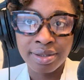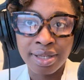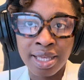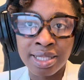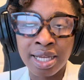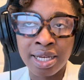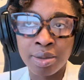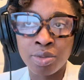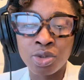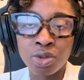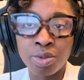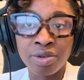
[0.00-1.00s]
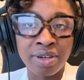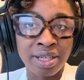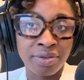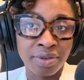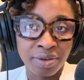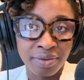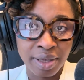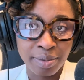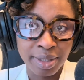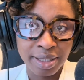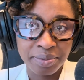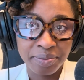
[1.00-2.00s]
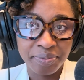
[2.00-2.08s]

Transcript: is not able to provide for their family,